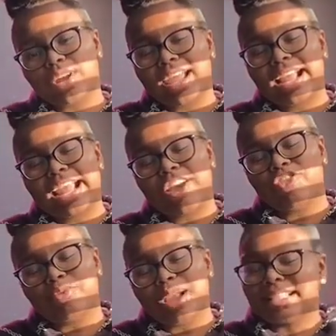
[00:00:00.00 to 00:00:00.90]
what I
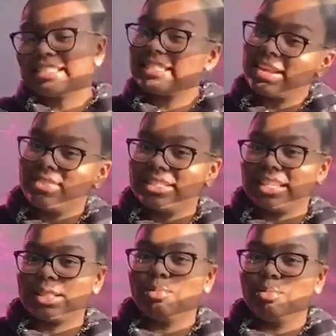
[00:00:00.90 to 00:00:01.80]
got for my
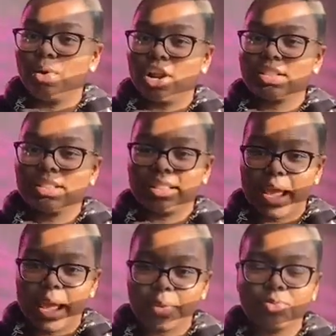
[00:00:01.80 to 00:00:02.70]
17th
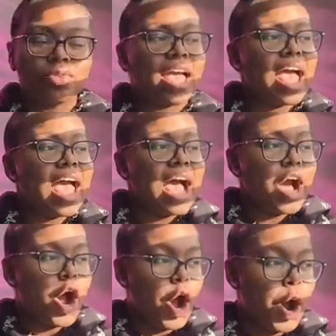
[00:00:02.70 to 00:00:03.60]
birthday.
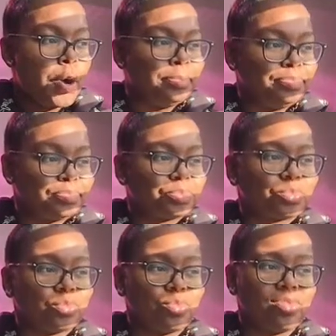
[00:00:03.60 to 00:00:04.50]

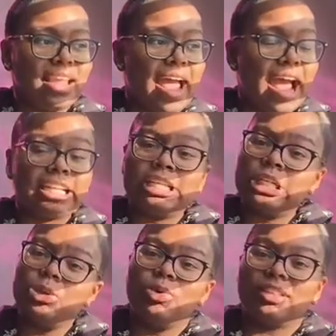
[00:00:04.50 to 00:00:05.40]
I
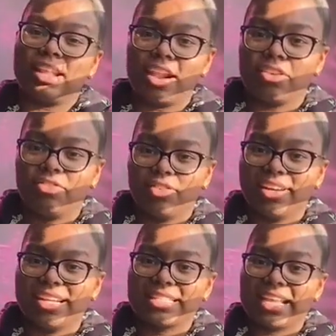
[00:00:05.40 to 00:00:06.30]
did do a lot of
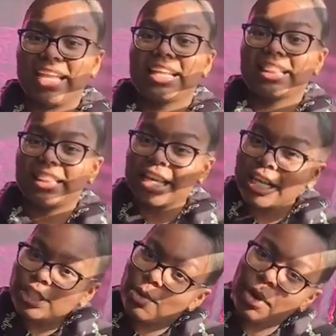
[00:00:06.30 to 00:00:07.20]
fun, exciting
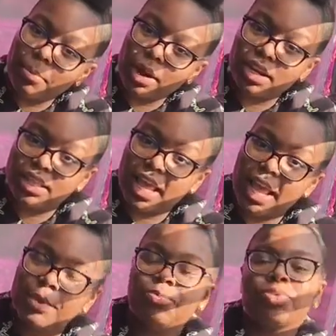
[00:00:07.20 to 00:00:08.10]
things on my birthday,